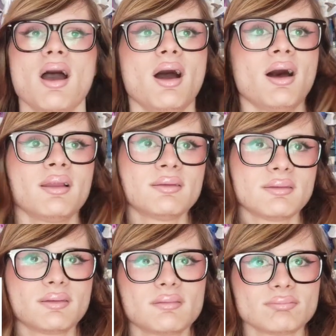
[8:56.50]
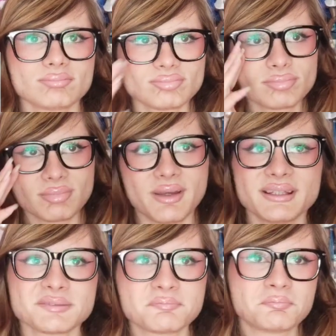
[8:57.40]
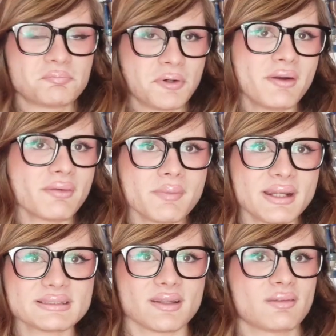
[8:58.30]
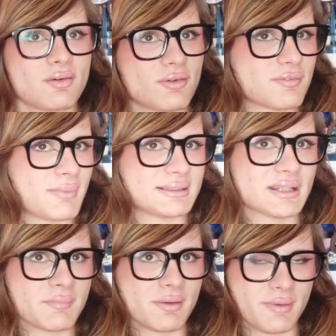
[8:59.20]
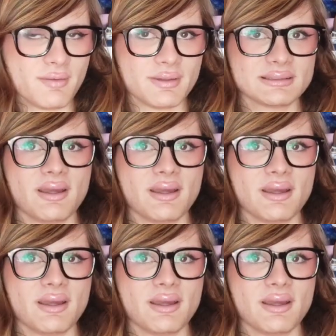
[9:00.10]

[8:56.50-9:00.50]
and it's pretty reminiscent of Magic Merbabies.